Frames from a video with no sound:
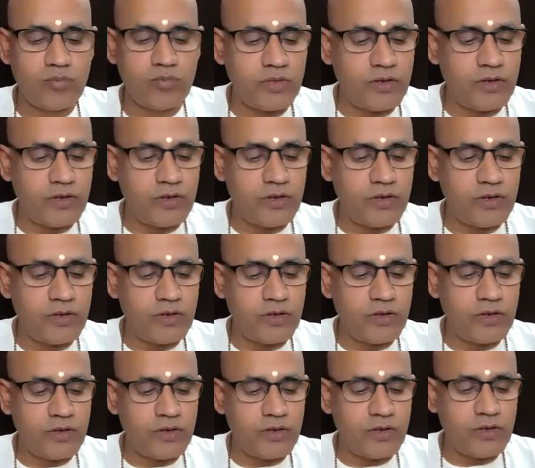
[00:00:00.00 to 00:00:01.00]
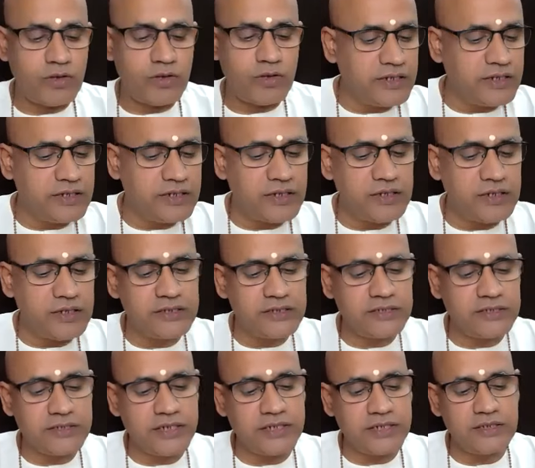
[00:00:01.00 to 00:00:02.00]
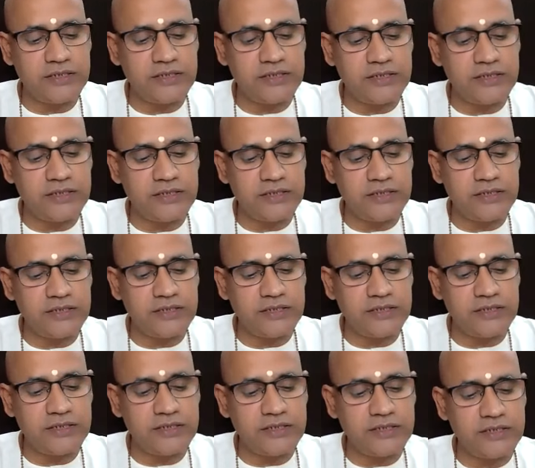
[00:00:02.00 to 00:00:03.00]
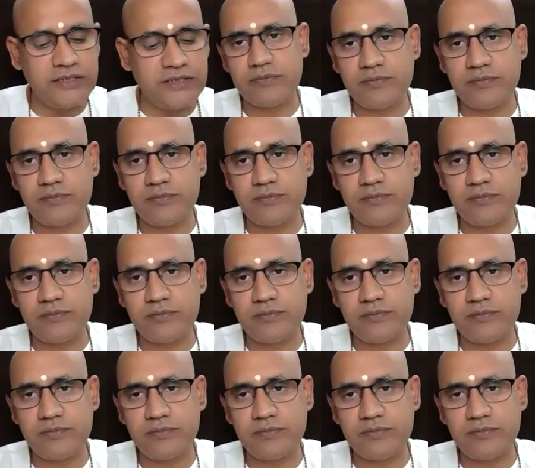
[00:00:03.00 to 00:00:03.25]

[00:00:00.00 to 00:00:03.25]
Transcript: The first thing in that internal state is the power.